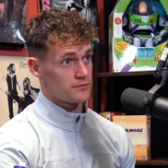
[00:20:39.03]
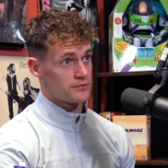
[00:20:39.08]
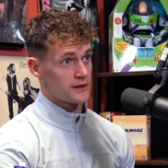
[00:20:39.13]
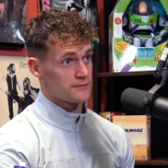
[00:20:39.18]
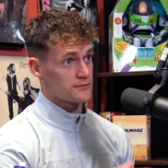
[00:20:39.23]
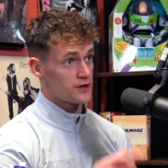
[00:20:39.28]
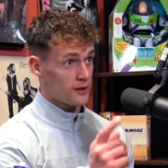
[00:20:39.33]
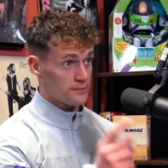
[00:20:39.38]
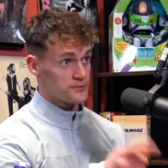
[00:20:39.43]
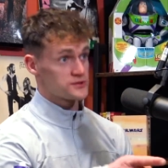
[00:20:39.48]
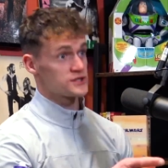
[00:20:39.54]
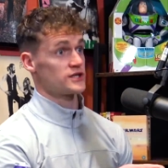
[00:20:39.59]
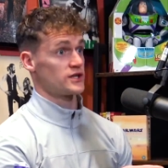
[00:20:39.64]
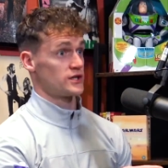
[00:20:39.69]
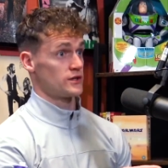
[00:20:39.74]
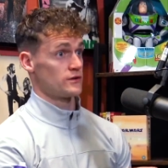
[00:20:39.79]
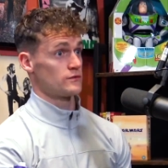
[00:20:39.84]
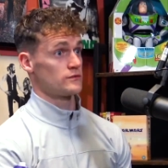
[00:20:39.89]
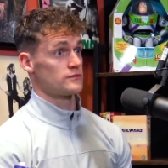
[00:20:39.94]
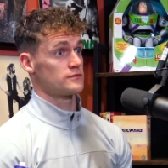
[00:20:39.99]
I'm the opposite to
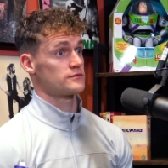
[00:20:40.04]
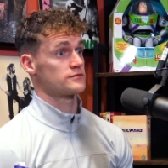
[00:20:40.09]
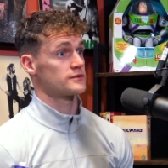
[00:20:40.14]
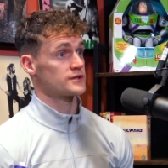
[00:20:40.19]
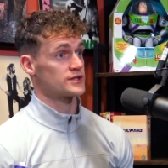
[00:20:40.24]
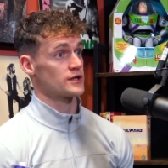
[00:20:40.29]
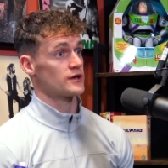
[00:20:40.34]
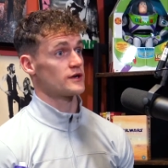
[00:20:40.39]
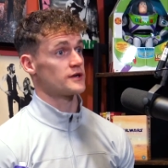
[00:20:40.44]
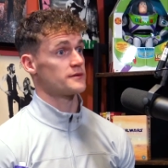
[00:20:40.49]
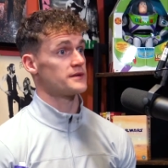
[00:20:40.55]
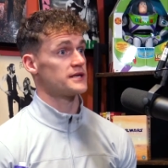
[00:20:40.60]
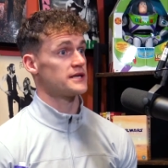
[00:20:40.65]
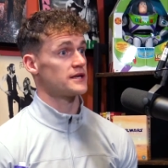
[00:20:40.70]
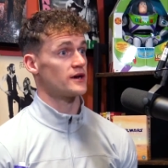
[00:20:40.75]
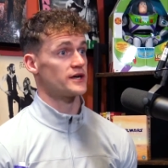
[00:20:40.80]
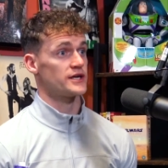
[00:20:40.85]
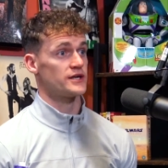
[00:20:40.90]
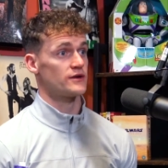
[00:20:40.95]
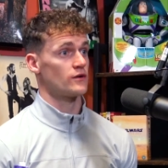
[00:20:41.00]
you. Yeah, do you know what I mean?
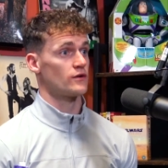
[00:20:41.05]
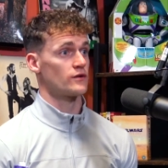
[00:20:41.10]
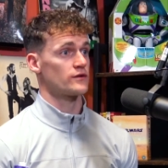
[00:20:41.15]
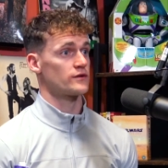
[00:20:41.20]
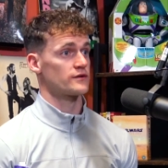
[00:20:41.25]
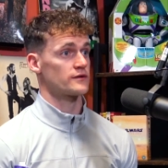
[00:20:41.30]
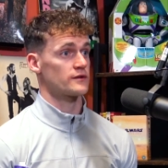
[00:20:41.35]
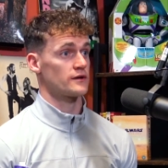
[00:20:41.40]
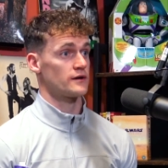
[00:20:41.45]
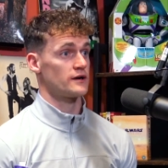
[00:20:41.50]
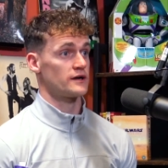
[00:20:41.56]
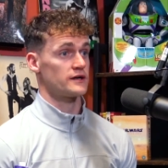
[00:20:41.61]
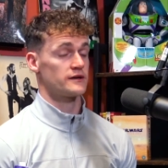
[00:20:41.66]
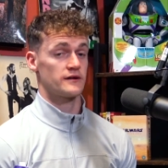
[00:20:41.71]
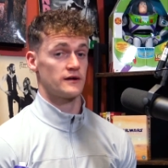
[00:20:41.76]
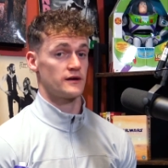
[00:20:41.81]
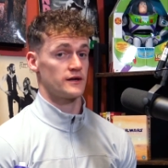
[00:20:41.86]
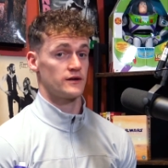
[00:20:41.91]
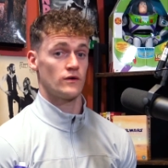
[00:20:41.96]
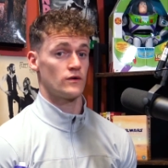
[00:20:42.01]
I don't, I,
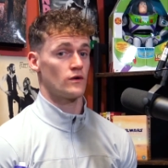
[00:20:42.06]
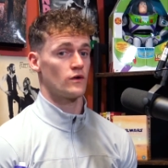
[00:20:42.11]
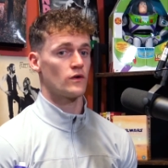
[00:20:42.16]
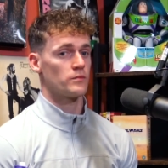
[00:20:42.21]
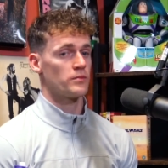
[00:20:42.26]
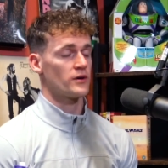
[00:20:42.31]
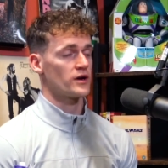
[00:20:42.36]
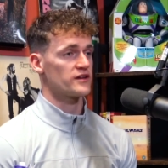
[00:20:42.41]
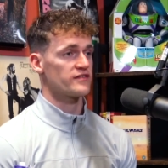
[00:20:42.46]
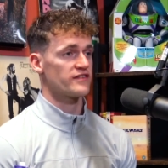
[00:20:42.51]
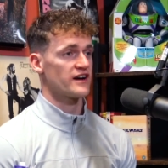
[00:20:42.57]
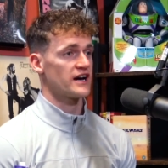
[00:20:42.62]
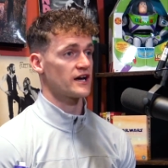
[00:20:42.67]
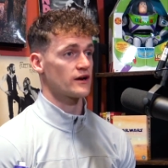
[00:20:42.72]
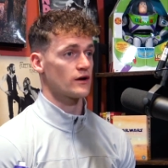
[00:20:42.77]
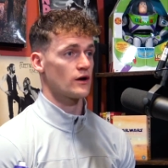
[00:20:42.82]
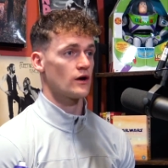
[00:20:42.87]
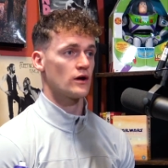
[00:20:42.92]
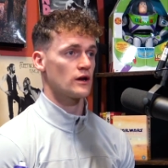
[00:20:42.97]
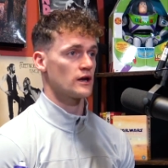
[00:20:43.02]
I don't hold body fat at
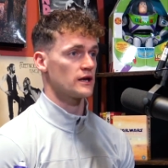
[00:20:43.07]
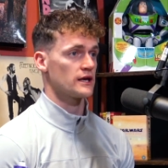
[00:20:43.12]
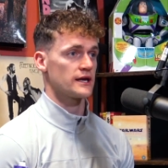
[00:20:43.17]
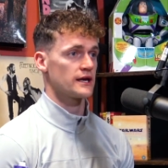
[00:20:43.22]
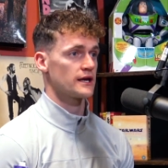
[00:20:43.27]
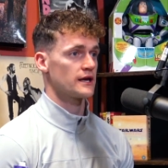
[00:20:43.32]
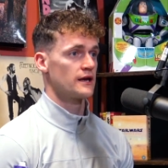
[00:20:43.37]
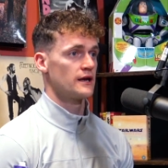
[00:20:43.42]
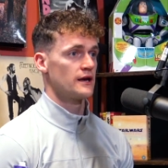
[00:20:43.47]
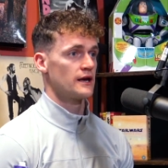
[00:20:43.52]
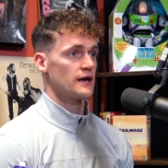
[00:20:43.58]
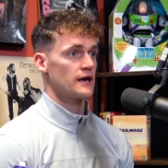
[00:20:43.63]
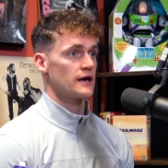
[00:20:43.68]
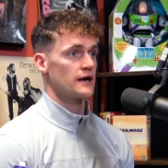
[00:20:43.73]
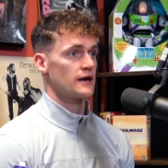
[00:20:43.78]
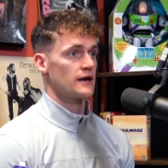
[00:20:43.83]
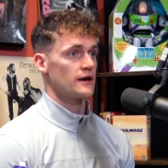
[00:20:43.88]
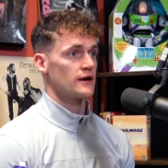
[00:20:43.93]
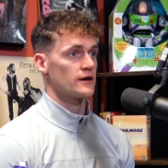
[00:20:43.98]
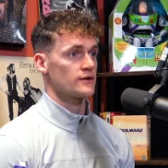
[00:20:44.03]
all. Like, yeah.
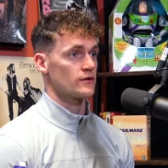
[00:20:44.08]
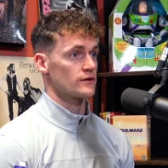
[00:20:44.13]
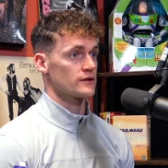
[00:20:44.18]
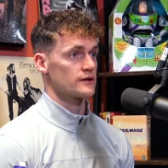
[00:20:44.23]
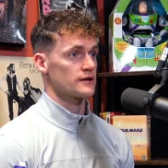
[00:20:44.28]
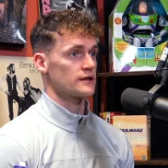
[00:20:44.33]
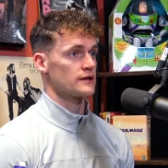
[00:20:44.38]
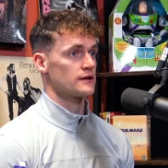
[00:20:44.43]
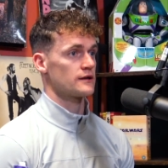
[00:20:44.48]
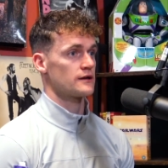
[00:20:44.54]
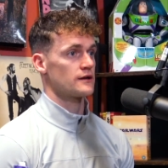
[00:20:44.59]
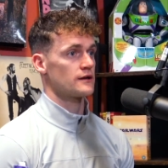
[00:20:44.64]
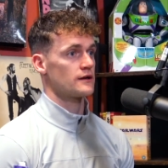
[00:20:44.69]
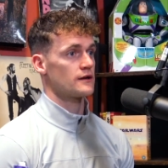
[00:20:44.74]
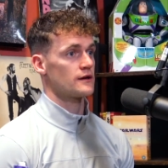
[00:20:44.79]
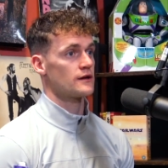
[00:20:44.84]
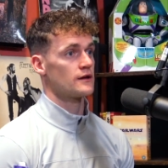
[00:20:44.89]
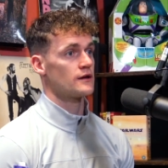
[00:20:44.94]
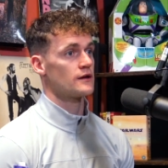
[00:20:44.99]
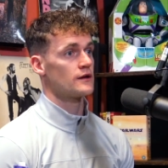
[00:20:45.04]
I don't. You probably
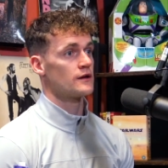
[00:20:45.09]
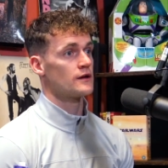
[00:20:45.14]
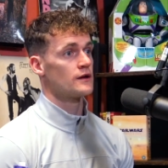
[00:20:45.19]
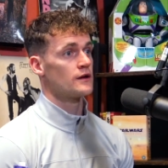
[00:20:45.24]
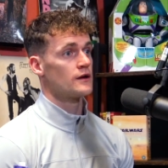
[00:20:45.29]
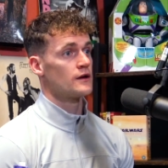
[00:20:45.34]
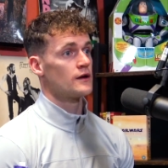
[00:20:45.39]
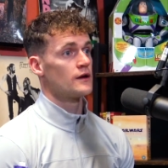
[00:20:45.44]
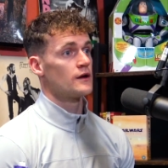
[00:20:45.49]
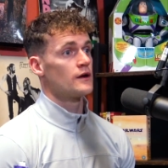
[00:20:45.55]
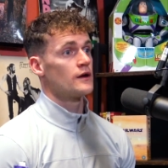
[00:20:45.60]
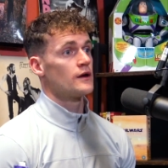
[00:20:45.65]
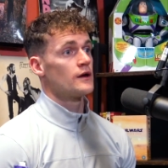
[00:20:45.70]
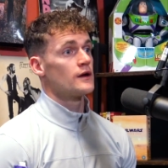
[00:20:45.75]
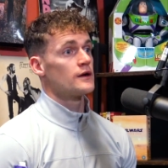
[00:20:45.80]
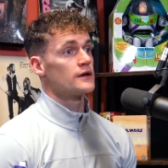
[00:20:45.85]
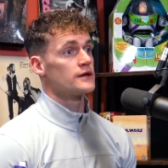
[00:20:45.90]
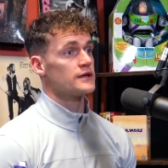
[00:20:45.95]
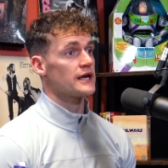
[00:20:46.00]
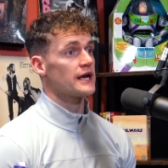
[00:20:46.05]
do, but it's like in your
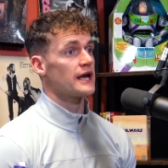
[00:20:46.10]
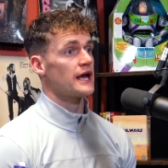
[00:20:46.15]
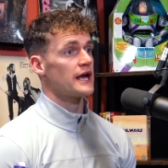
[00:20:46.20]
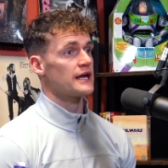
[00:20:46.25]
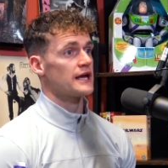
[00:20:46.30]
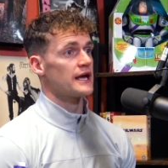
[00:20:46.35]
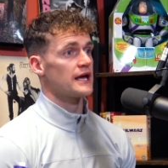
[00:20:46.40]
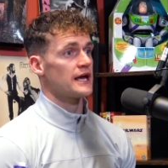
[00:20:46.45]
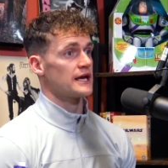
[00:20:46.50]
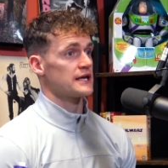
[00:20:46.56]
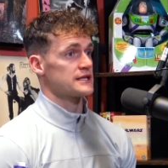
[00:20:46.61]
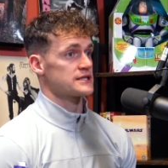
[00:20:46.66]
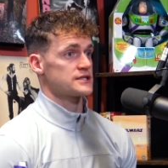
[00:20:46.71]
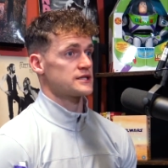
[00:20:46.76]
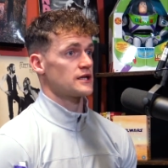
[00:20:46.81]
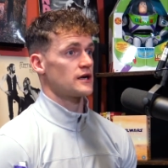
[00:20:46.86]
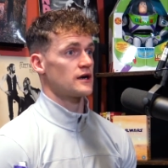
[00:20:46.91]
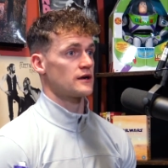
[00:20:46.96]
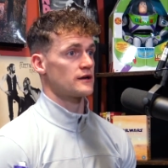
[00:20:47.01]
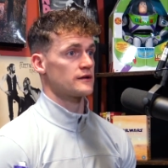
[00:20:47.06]
legs or yeah, something. Yeah, It's like,
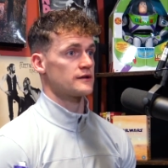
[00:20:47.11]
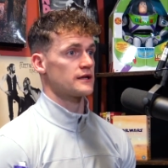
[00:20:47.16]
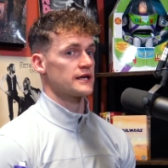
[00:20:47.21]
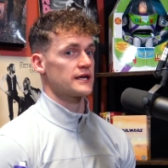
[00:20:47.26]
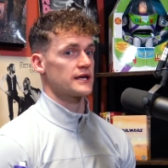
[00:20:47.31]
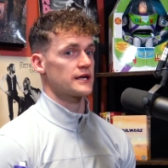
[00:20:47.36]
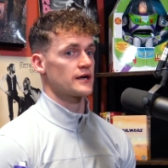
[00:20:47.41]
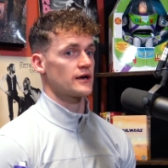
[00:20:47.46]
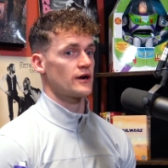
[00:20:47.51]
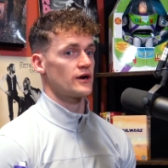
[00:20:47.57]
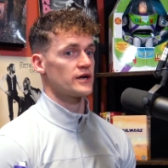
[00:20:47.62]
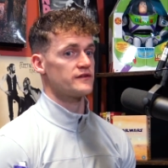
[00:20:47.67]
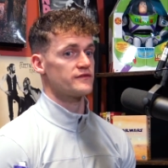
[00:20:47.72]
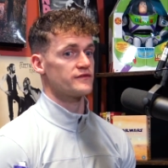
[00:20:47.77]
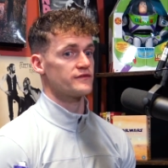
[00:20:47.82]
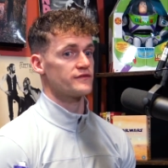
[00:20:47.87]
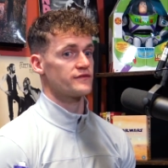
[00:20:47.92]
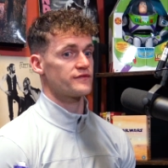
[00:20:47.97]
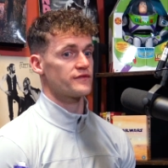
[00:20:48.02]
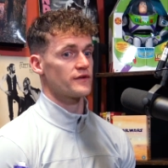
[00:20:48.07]
not like
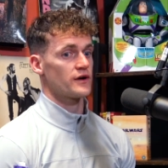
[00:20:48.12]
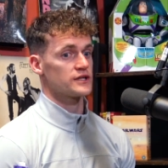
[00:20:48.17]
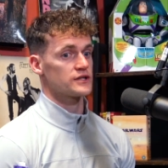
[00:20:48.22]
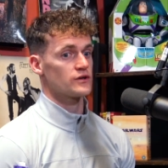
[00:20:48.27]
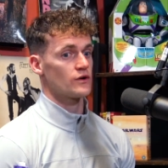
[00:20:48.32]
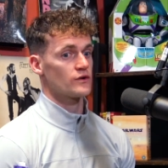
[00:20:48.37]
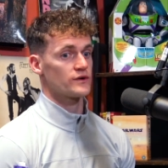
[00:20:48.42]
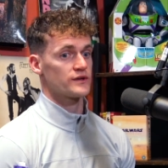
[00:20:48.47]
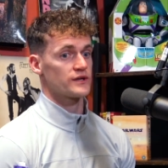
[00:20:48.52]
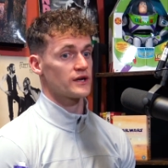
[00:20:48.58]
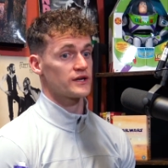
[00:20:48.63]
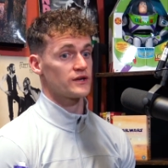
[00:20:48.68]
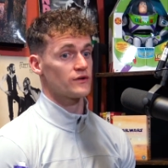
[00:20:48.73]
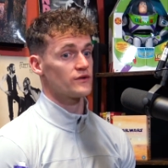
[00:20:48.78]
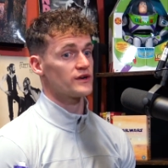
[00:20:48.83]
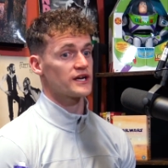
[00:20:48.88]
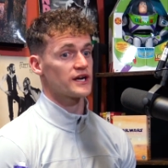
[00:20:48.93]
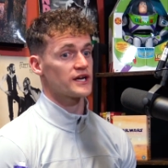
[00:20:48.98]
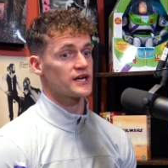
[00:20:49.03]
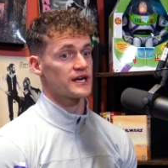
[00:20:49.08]
I've. I don't. I don't
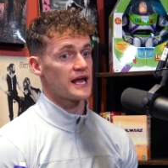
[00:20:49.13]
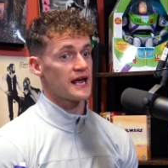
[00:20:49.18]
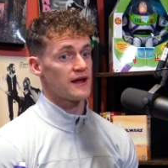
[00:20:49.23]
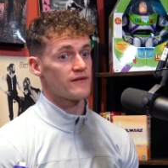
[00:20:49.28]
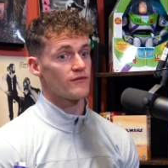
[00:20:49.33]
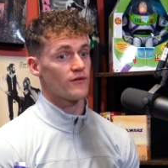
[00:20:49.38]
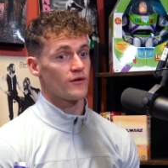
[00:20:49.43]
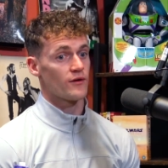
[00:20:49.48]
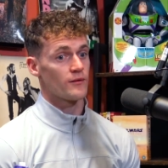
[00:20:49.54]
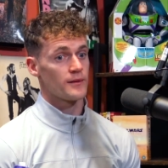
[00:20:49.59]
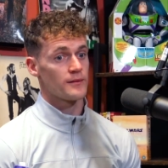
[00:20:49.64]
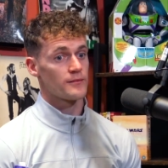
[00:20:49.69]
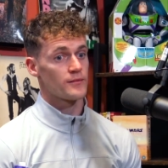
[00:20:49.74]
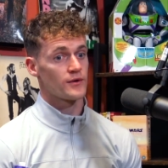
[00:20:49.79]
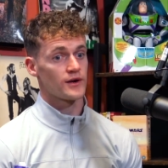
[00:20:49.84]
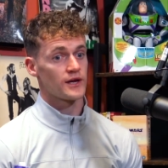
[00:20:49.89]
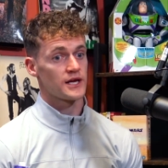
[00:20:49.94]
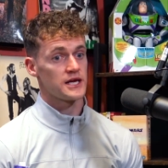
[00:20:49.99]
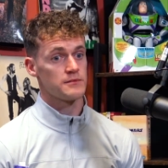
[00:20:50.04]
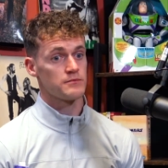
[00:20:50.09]
think I can ever remember a
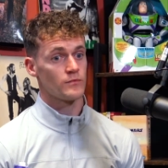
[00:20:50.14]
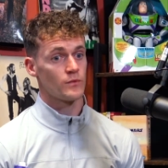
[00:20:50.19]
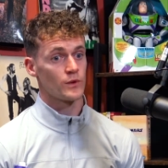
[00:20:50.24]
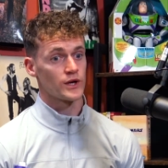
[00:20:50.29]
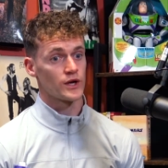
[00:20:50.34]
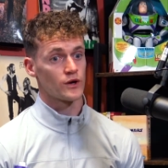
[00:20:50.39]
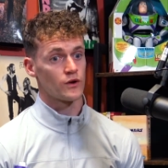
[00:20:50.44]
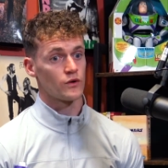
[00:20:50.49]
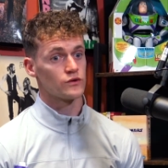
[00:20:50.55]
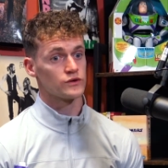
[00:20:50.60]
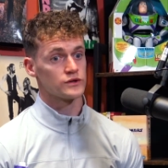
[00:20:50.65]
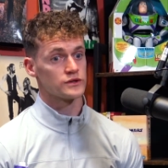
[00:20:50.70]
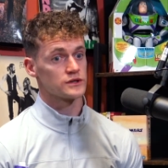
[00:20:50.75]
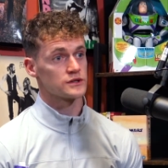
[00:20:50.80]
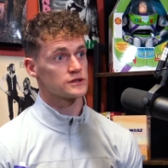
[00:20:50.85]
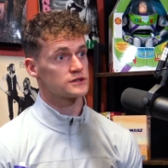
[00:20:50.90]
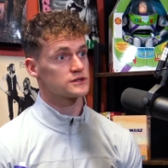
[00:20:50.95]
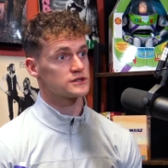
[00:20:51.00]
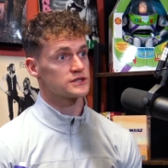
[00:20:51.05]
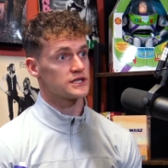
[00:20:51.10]
time where you couldn't
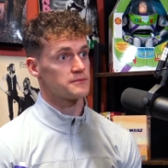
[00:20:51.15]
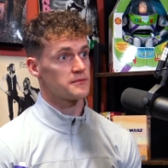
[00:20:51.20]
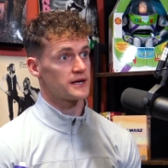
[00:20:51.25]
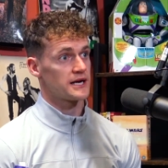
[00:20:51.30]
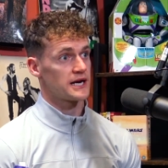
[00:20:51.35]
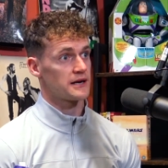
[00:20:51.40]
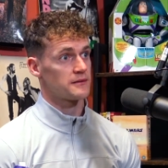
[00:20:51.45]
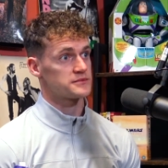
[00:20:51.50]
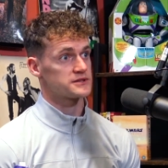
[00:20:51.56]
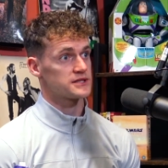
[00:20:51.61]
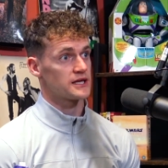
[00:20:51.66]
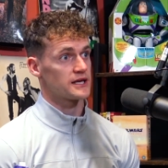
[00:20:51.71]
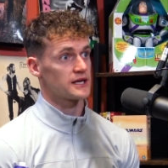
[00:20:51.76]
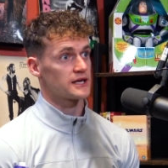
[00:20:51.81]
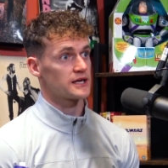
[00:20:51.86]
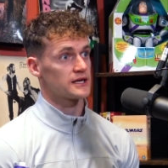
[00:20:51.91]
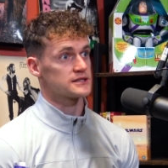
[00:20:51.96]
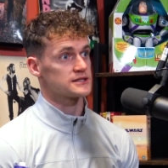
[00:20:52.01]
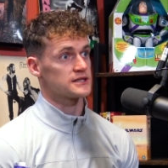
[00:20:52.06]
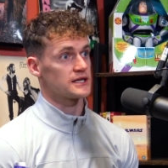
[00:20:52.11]
see my abs. Like
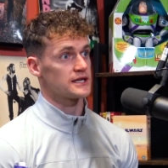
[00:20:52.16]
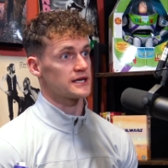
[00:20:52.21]
it's yeah.